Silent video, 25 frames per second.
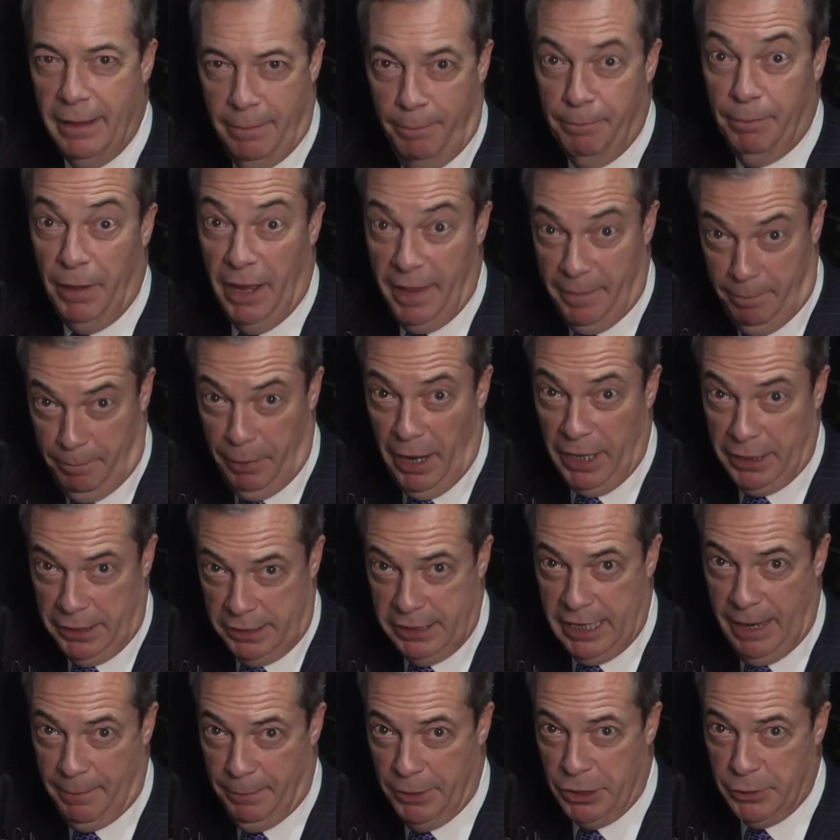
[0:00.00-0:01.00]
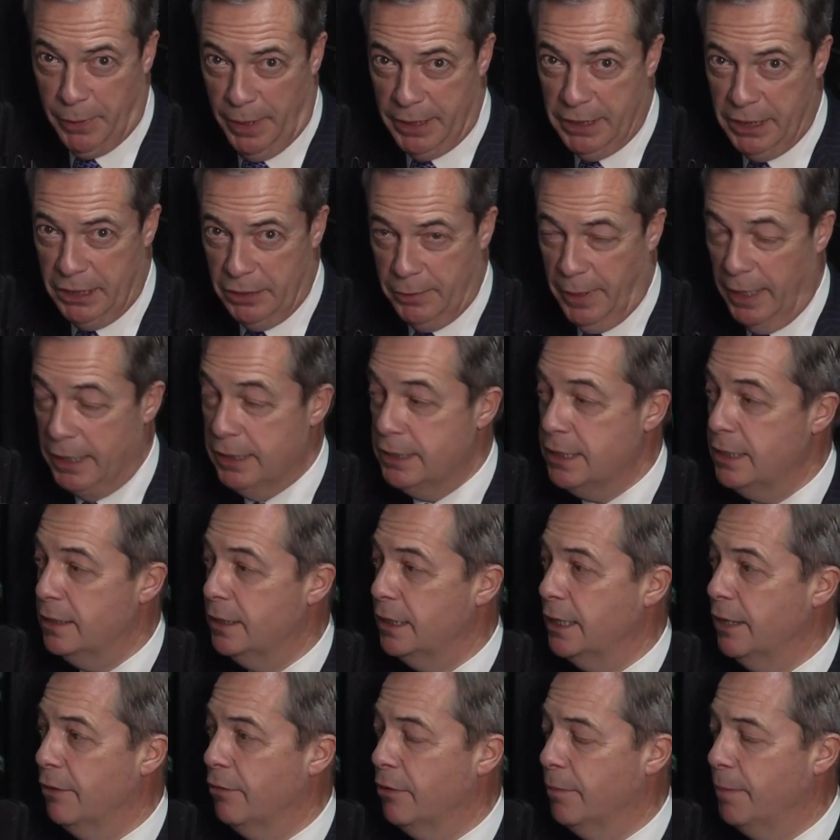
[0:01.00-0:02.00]
by December 2020, the
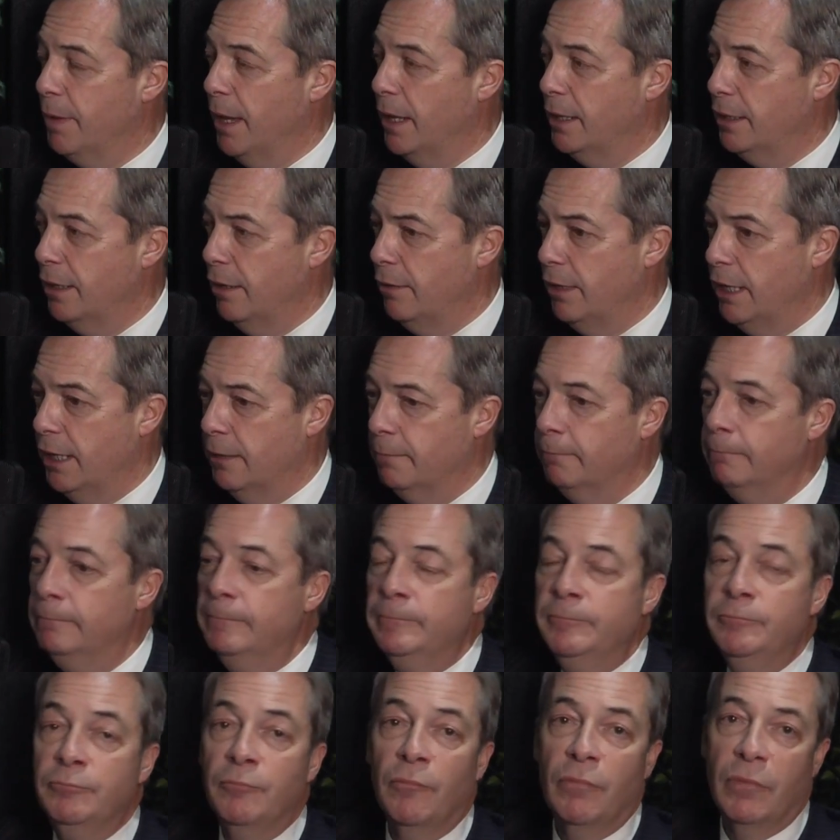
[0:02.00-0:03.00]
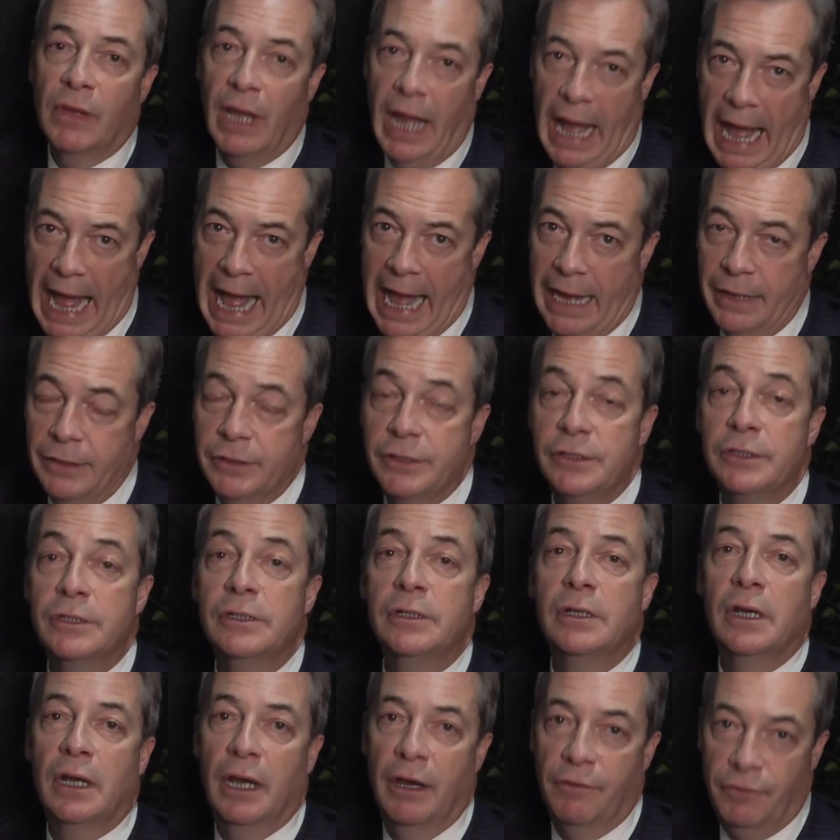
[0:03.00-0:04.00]
European Union, and
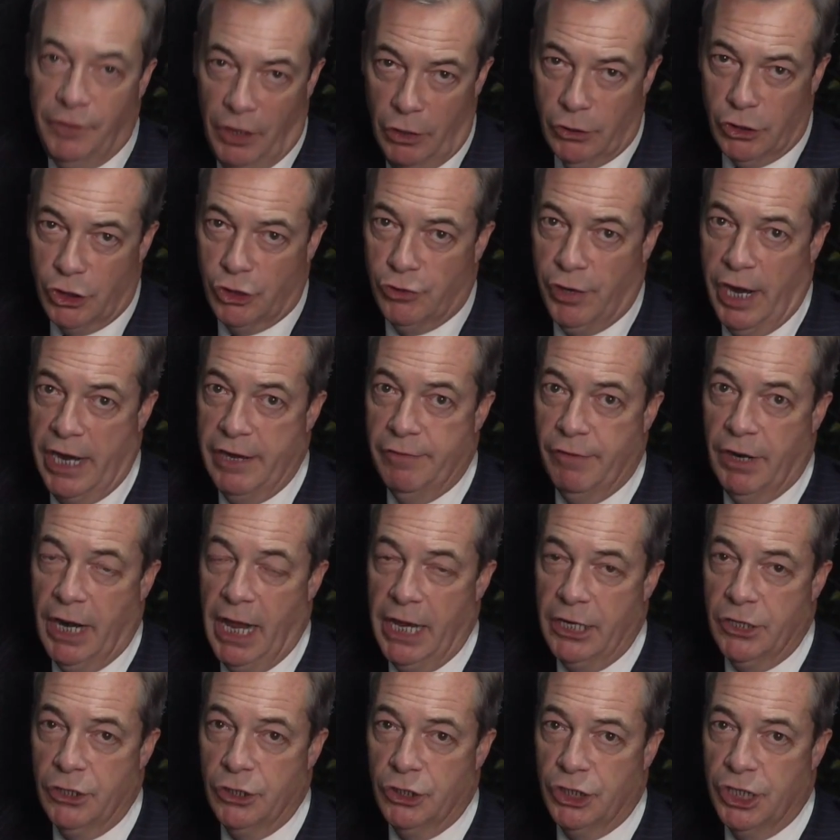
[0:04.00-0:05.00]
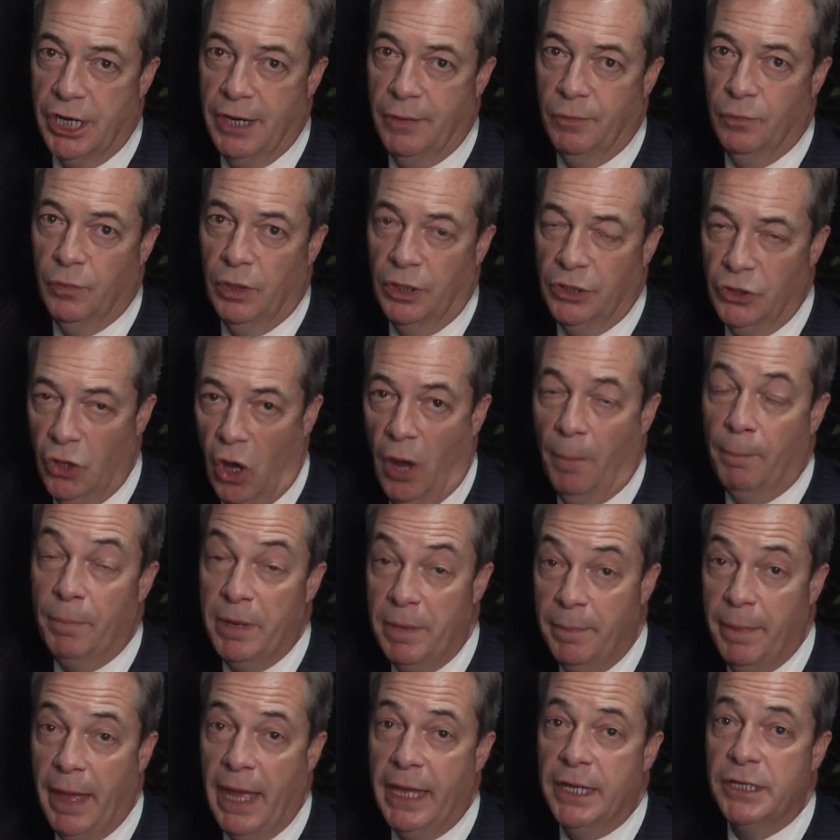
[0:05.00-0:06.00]
a future trading relationship will not be
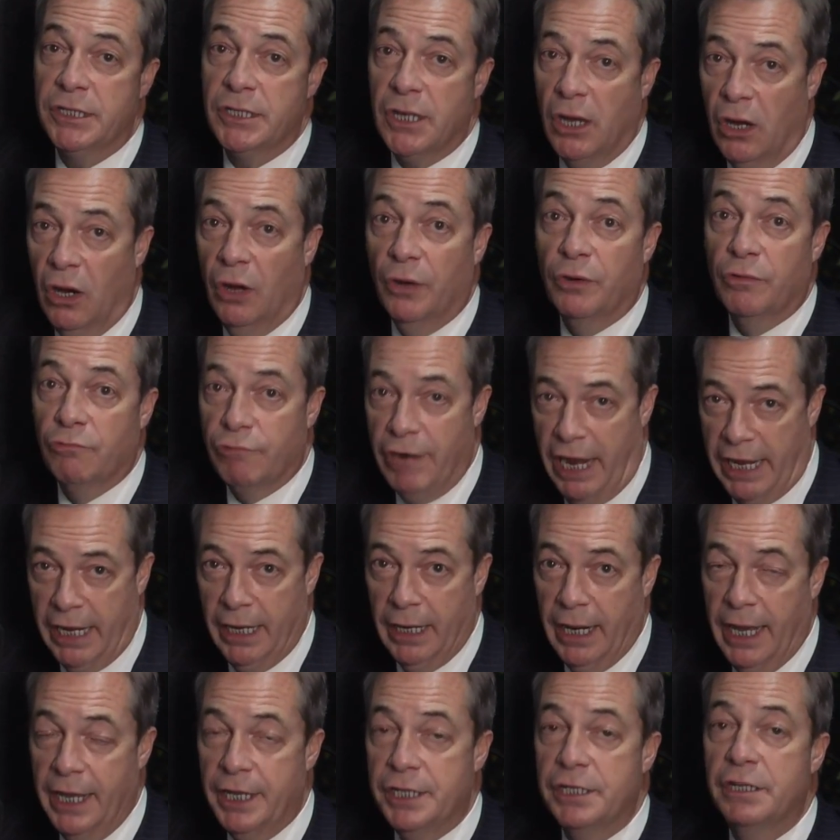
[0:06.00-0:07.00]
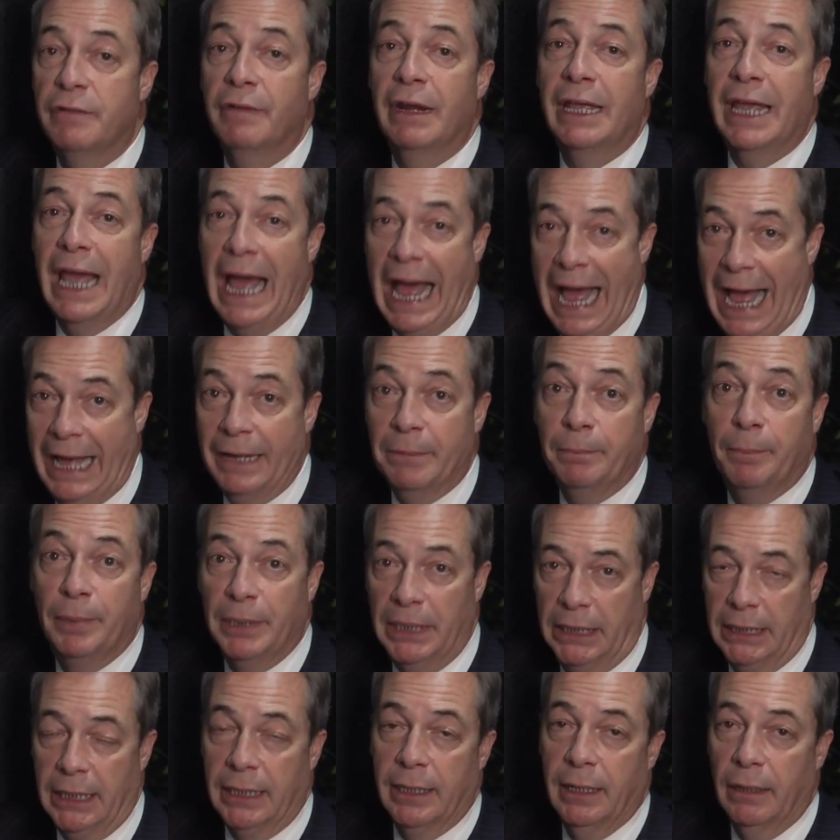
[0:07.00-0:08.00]
based on regulatory and
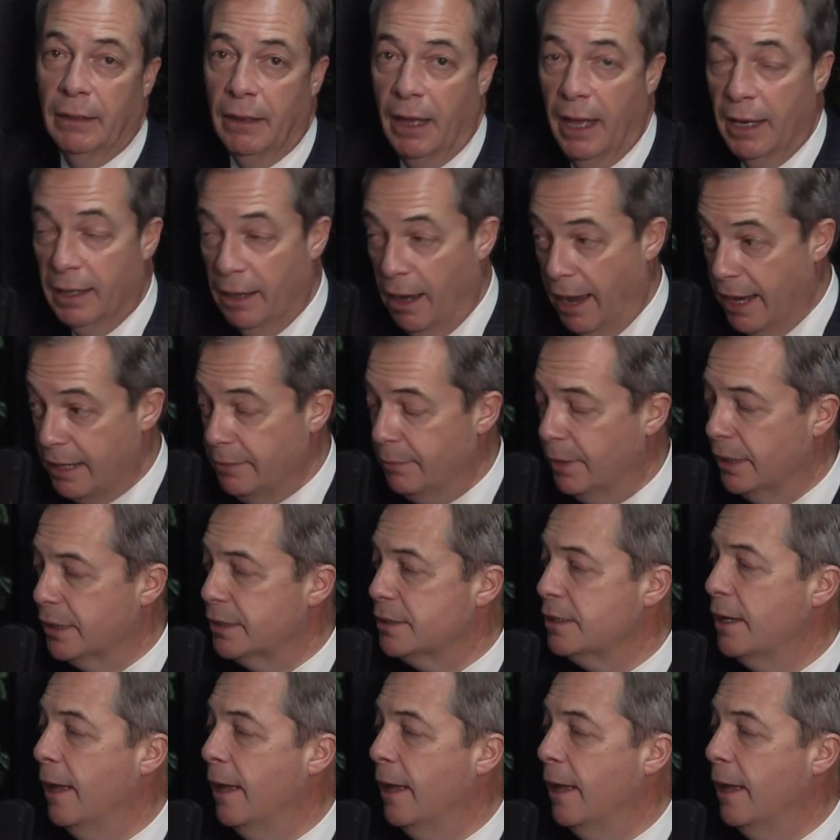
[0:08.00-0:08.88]
political alignment.